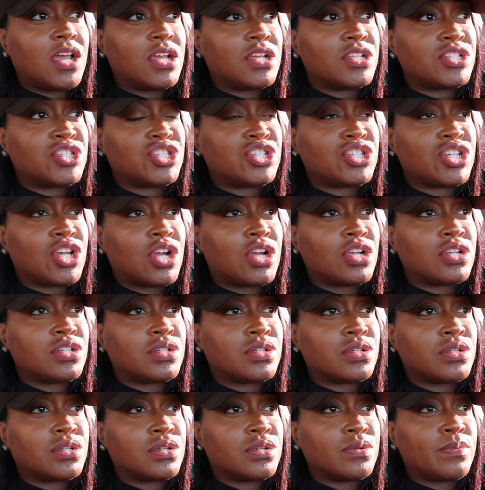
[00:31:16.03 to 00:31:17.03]
a
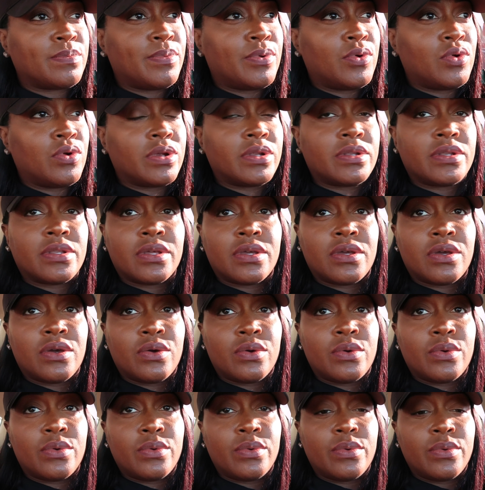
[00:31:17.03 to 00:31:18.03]
charger port to
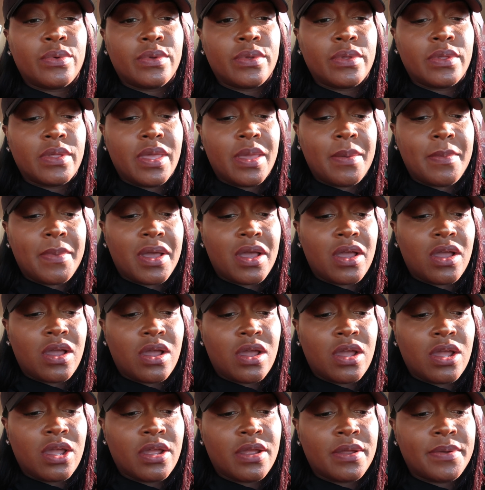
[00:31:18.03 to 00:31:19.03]
go in my
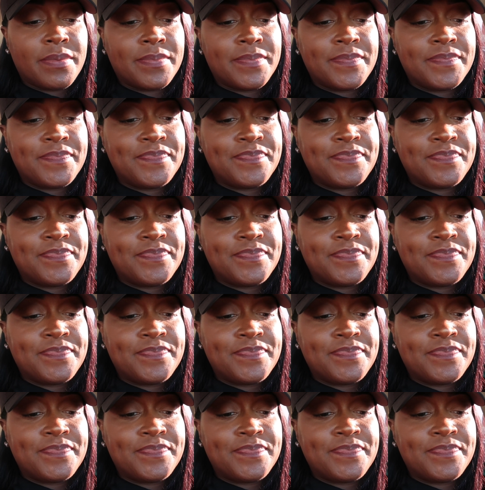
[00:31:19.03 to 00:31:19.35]
car.